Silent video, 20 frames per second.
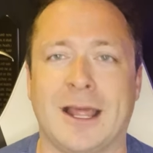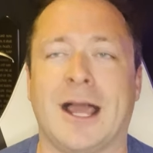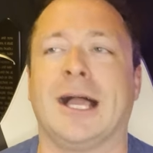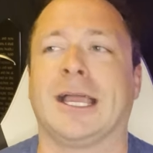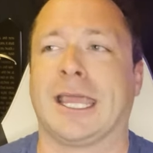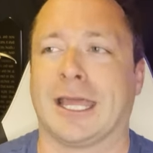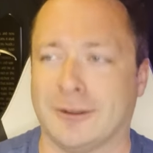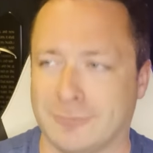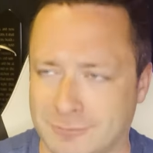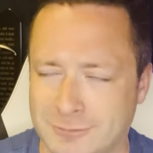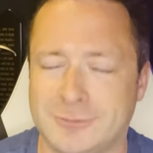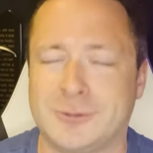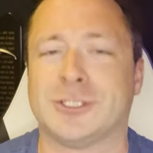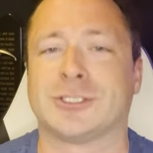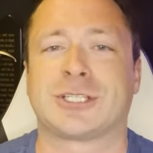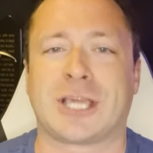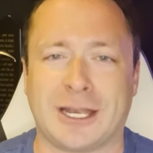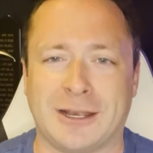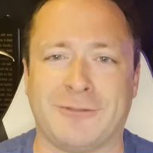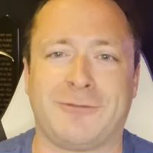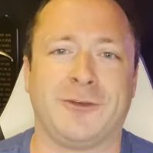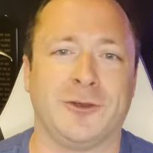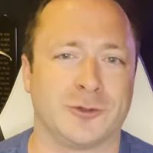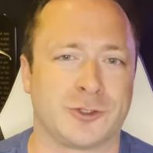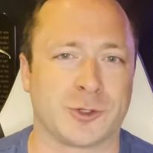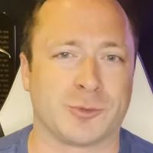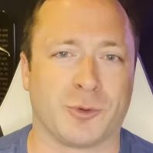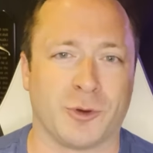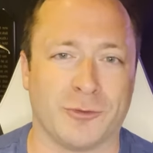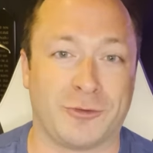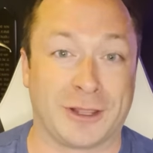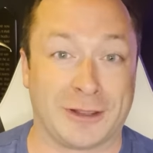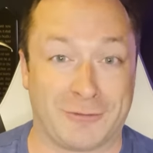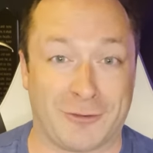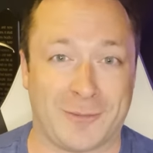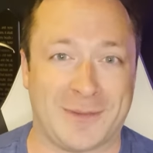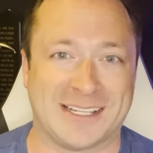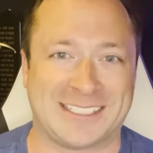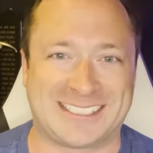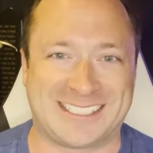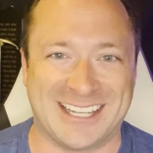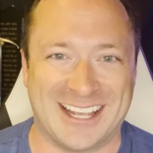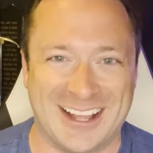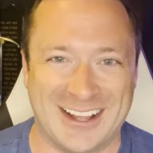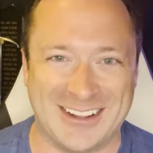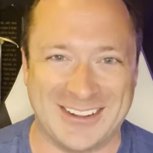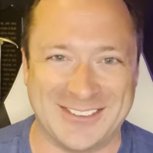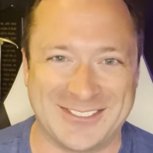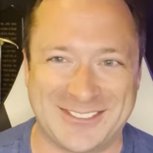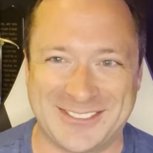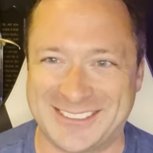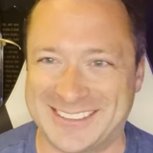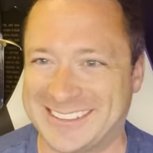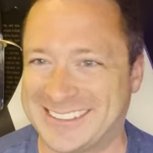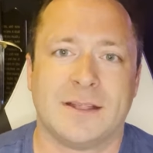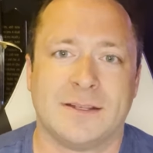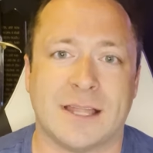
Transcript: again, just kind of future-proofing it for myself.